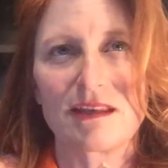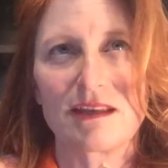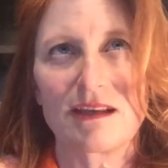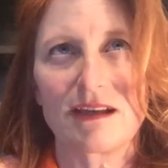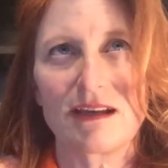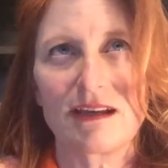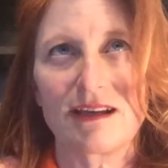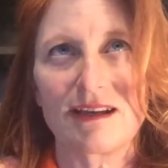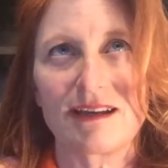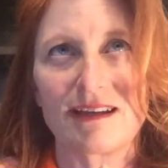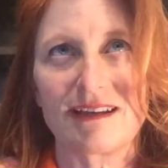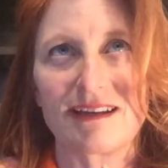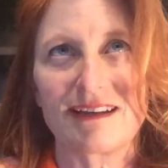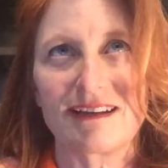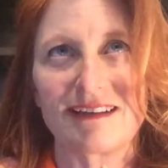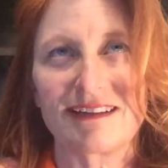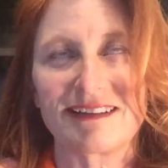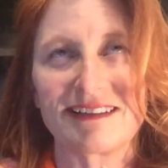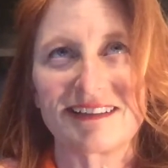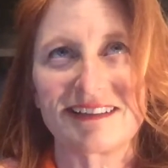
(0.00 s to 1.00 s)

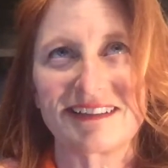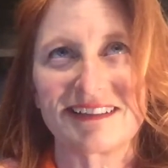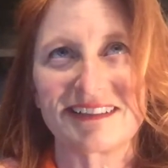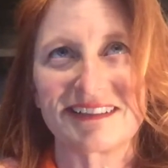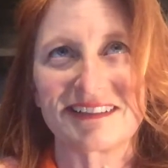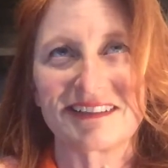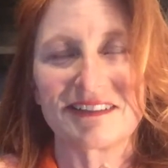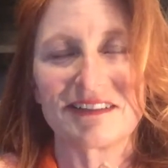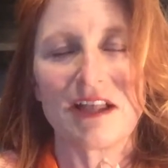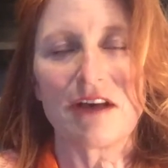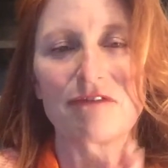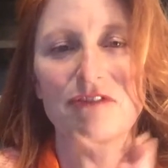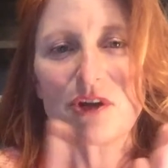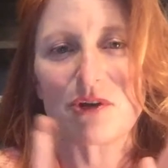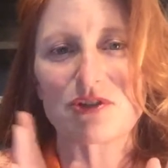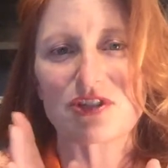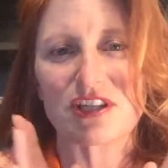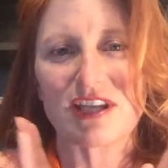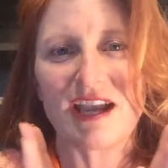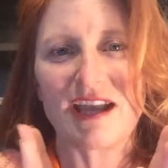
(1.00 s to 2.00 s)
Love
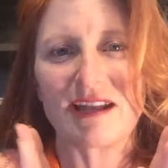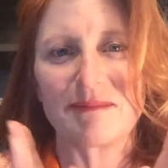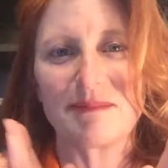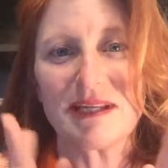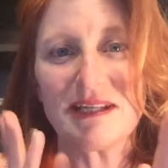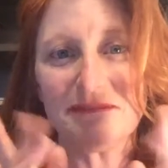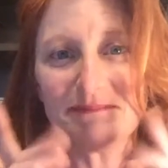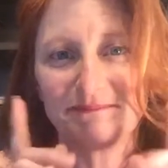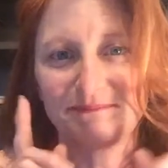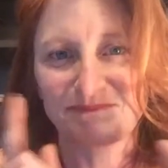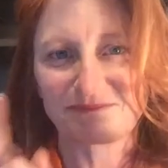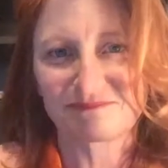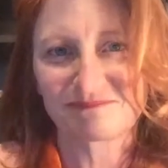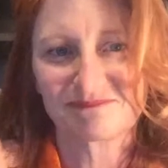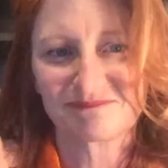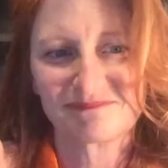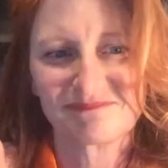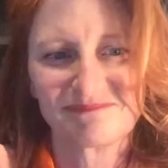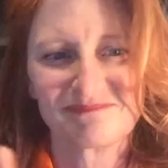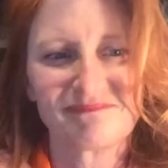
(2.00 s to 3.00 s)
Coach Academy,
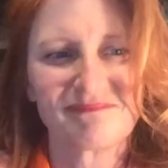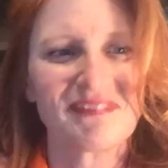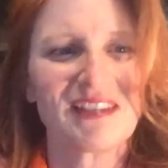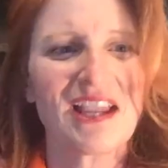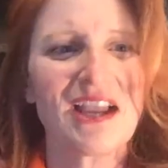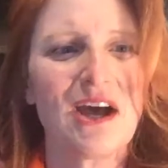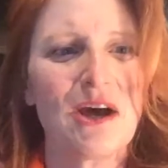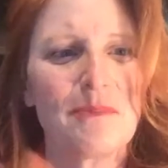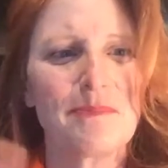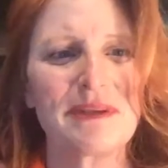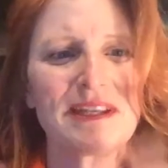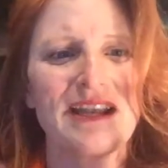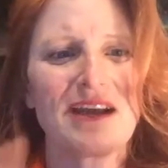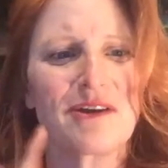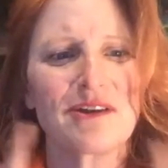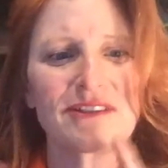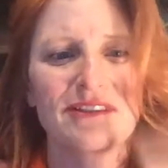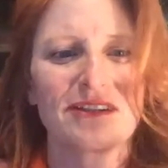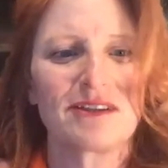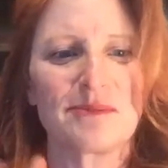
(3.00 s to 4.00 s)
helping out
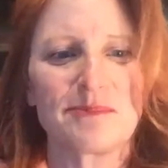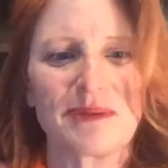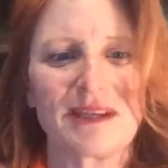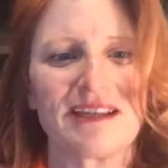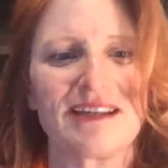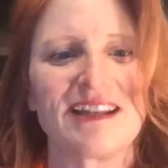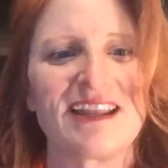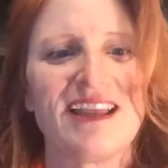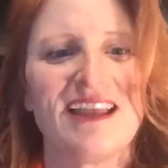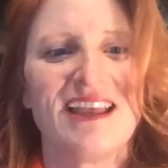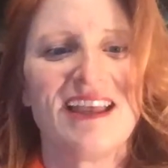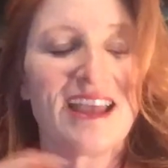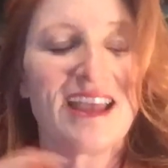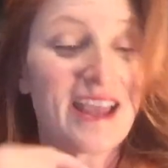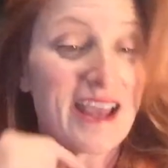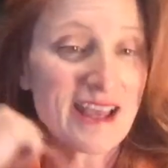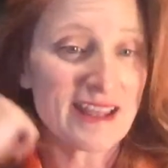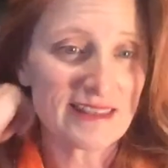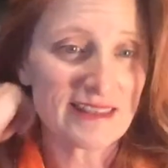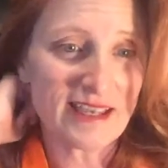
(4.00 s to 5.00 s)
a little bit.
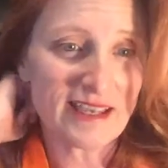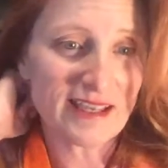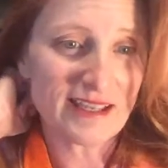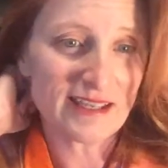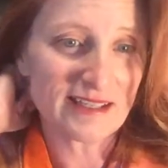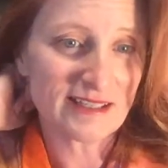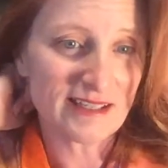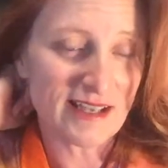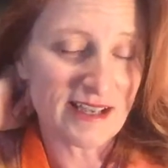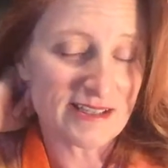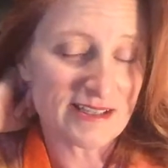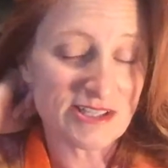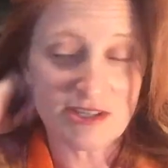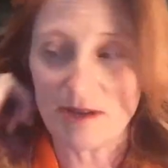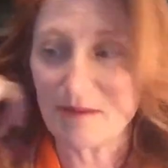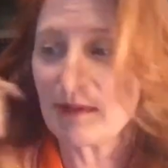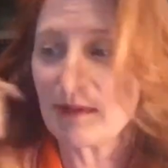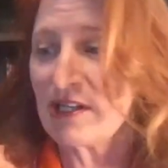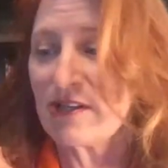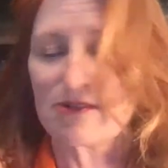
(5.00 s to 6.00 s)
And then, so
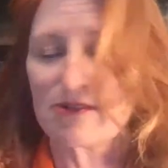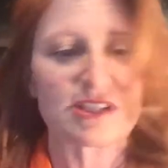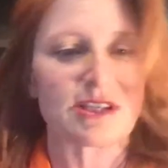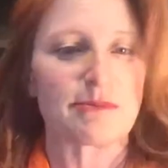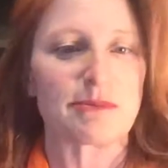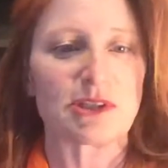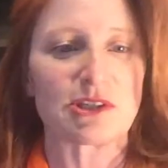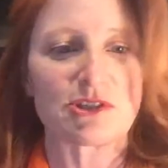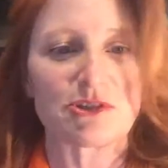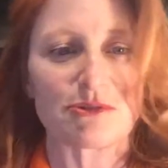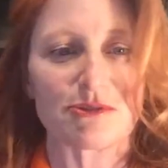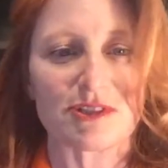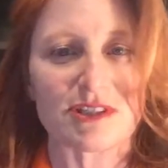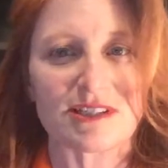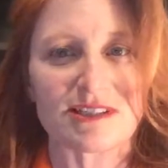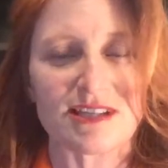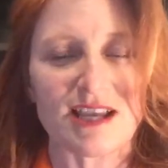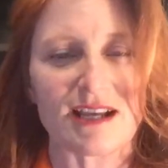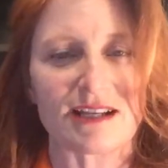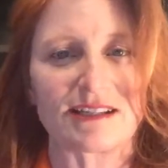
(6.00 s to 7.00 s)
I'm gonna use some of the tools
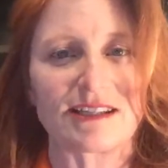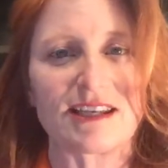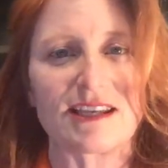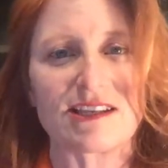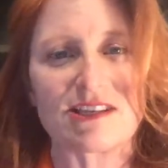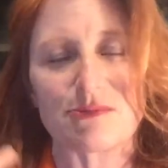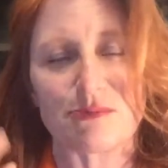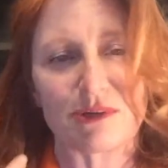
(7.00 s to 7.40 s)
and techniques.